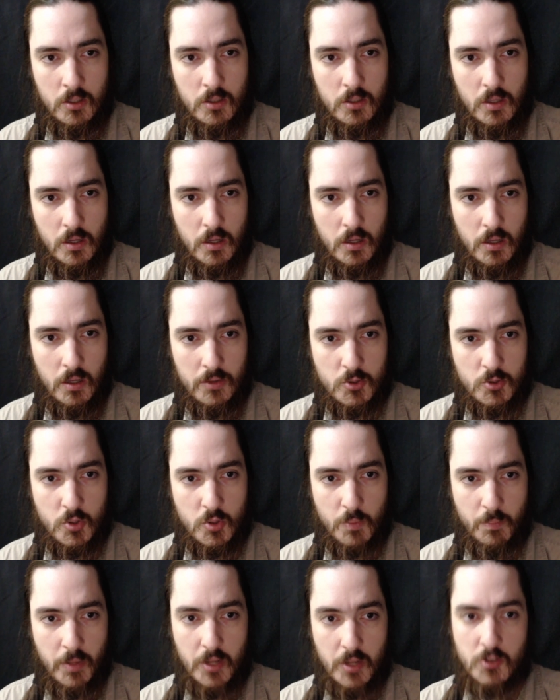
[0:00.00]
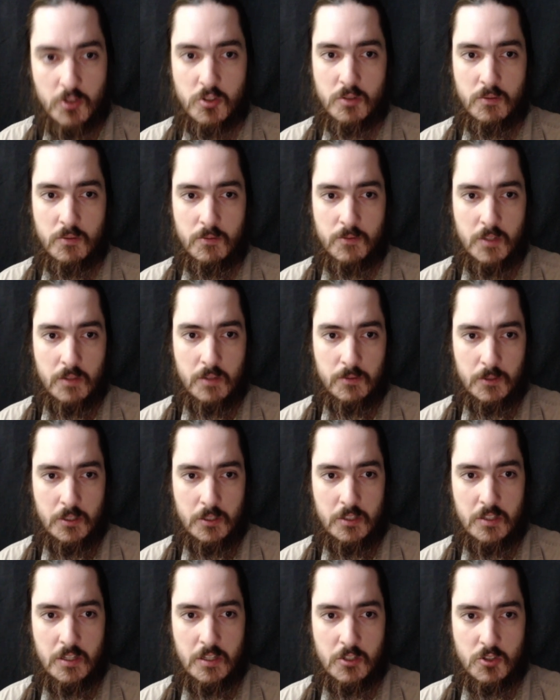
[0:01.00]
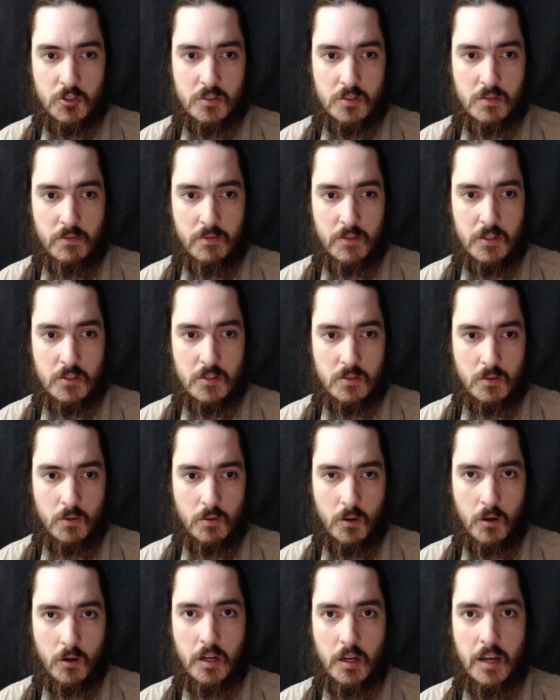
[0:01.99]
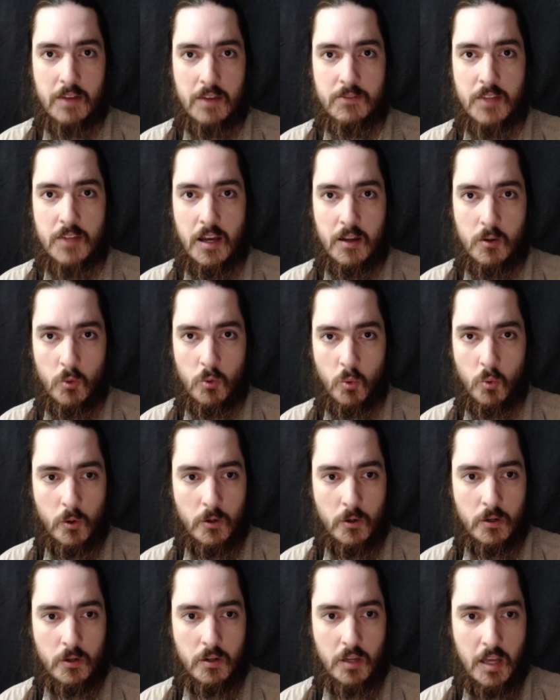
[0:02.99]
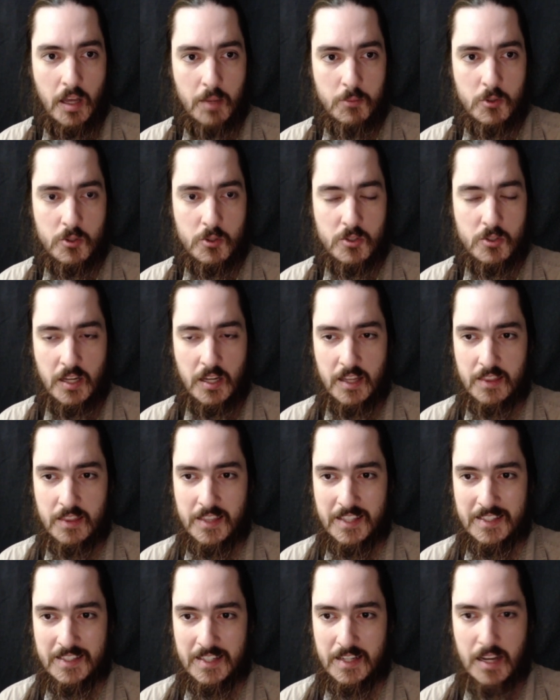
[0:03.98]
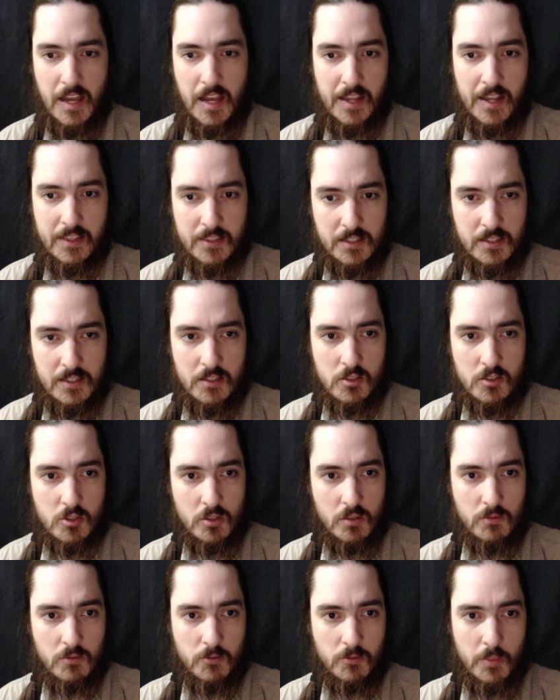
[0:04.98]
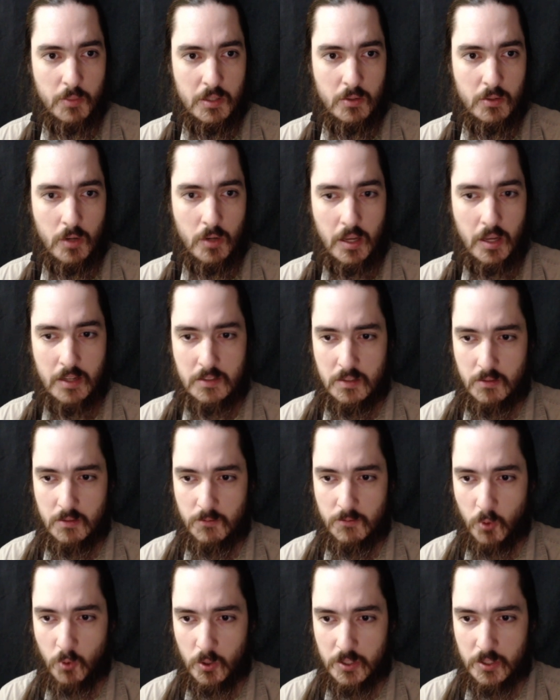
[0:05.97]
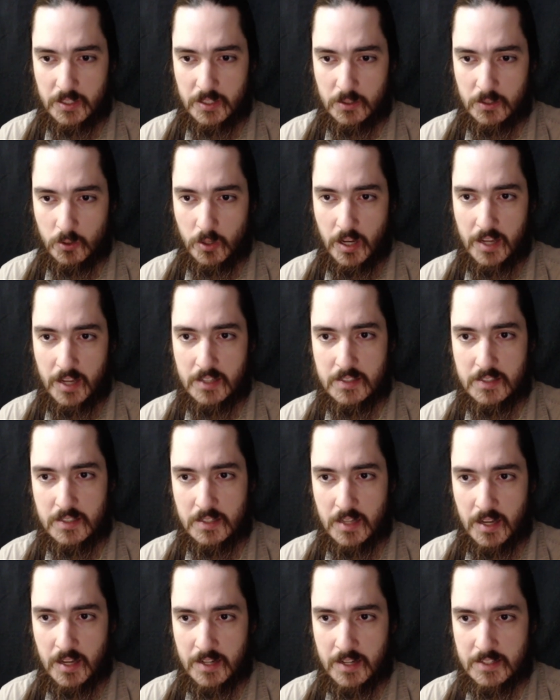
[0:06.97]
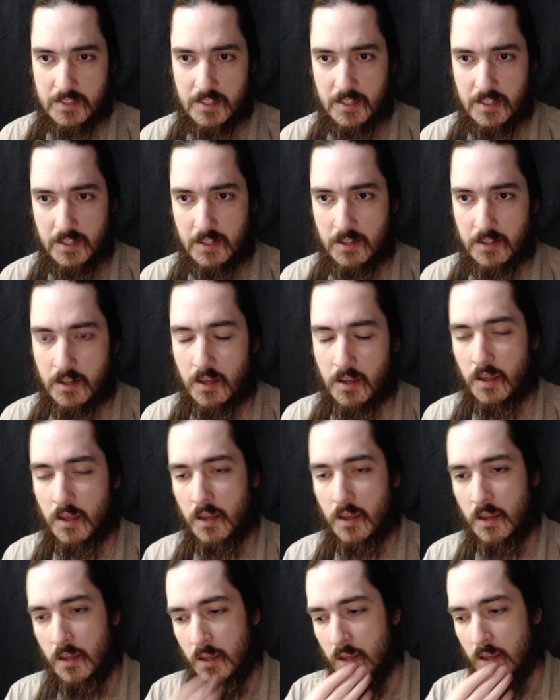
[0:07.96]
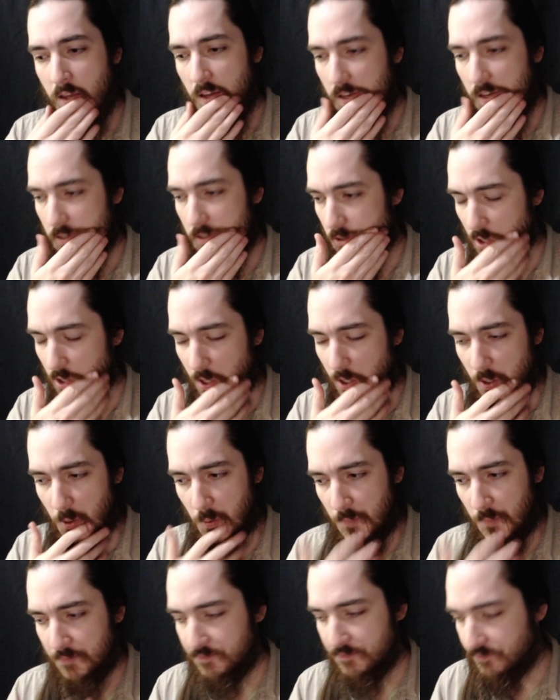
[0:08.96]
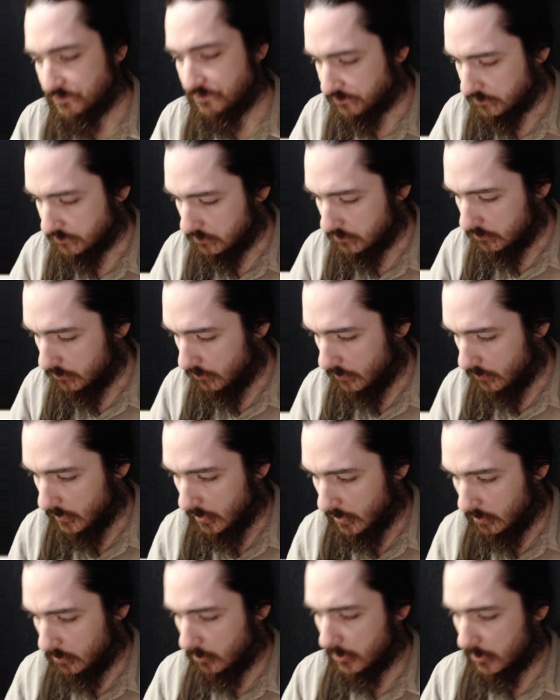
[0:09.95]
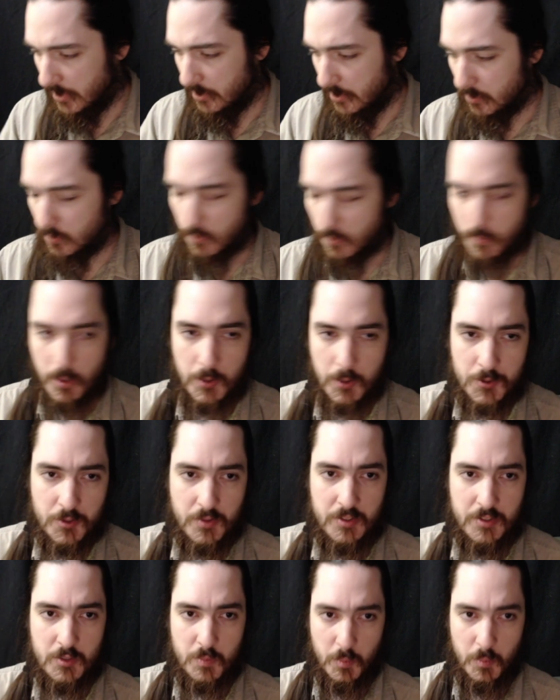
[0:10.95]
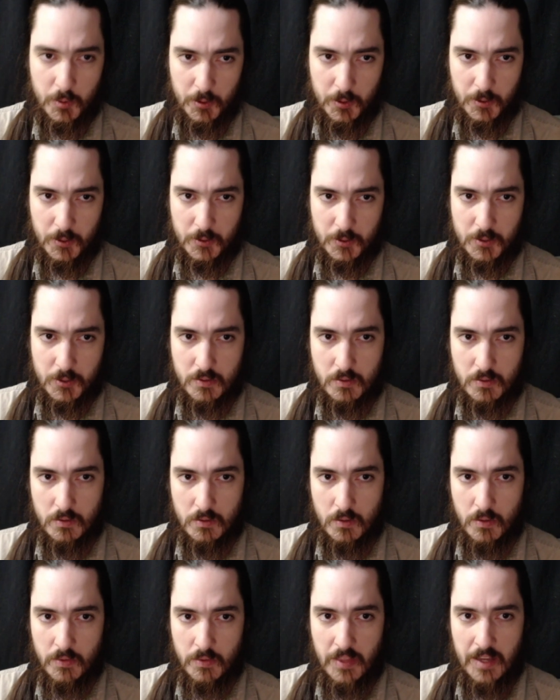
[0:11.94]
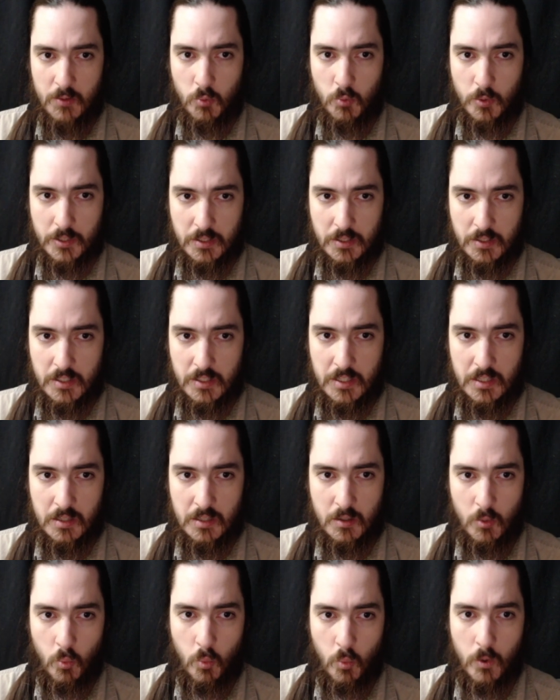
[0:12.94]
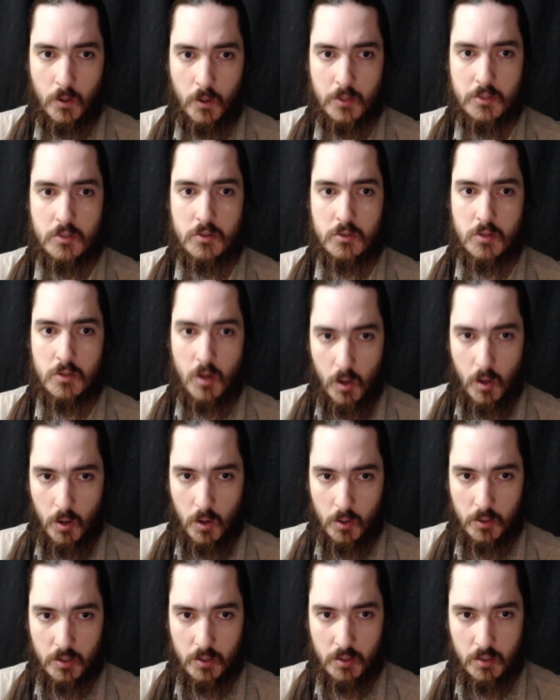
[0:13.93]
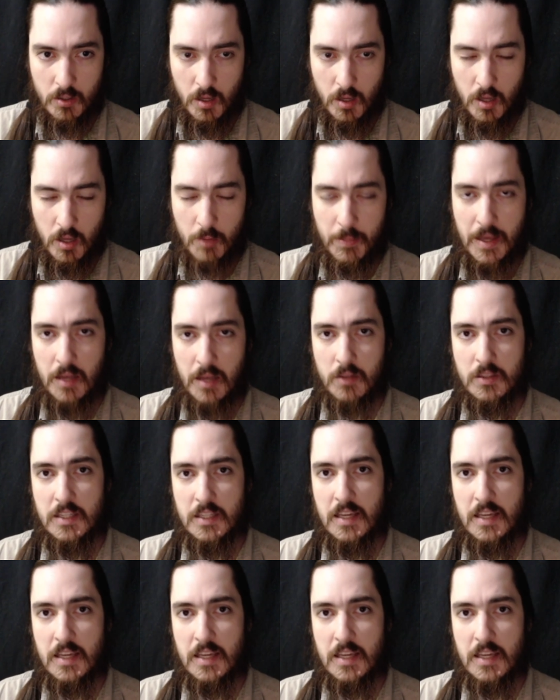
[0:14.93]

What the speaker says: There's a bunch of different editions of this on archive.org. I'm using, I think, the 9th edition from either 1914 or 1919. And so, looking through most of these books, they really want to talk about the